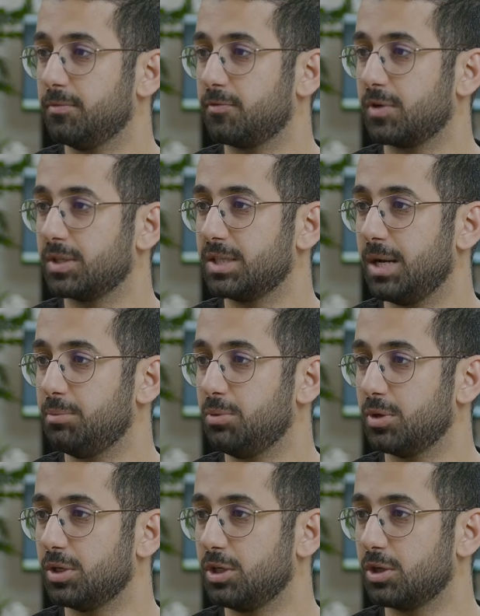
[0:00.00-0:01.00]
For
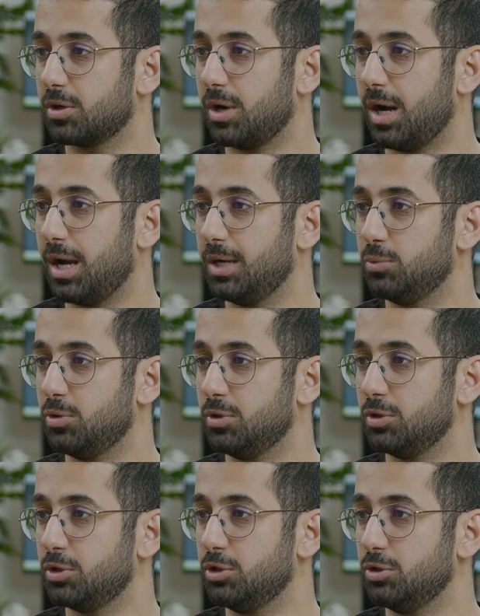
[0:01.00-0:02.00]
example, here I
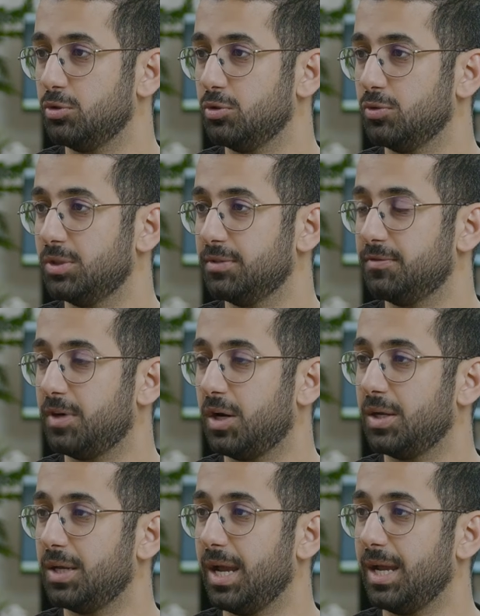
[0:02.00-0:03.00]
want to
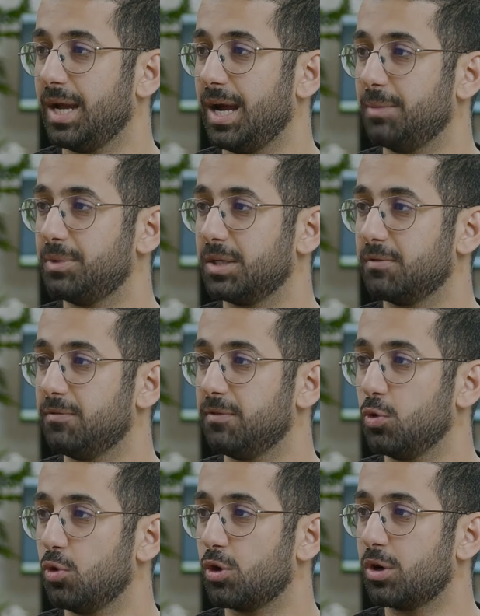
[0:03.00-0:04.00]
define a haptic
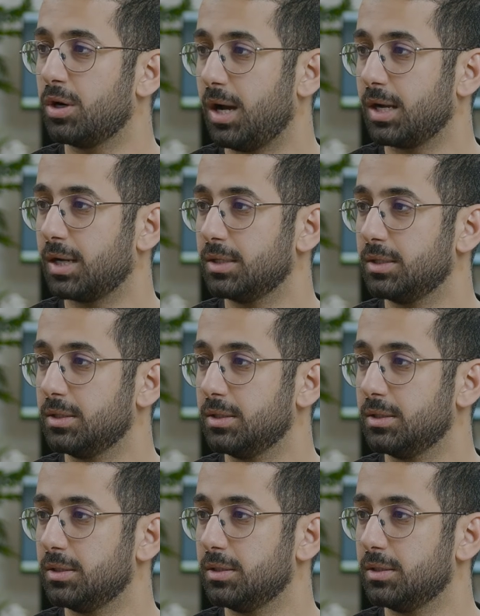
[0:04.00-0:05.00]
floor. I can
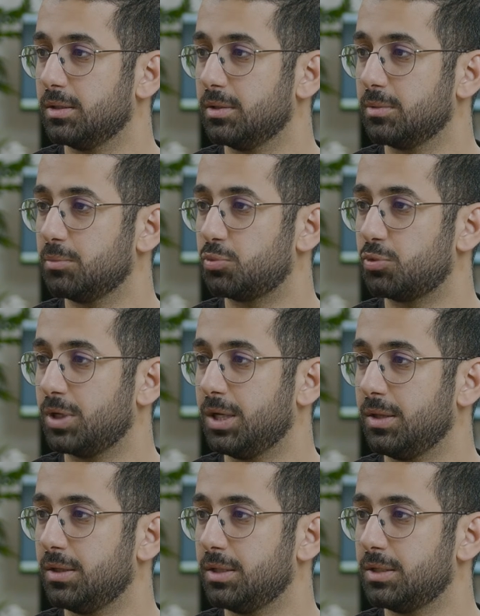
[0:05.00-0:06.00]

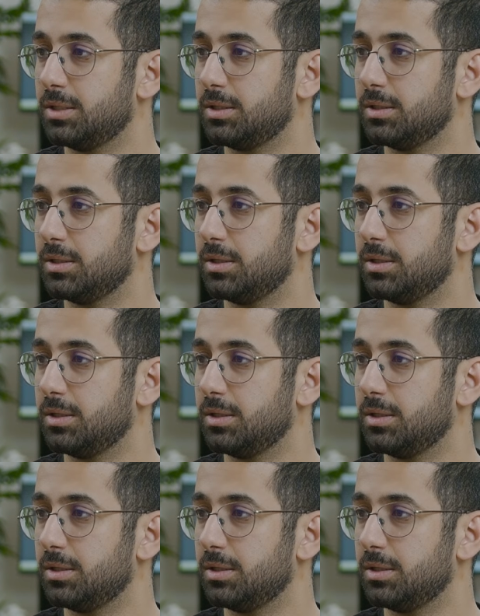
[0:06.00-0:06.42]
bring this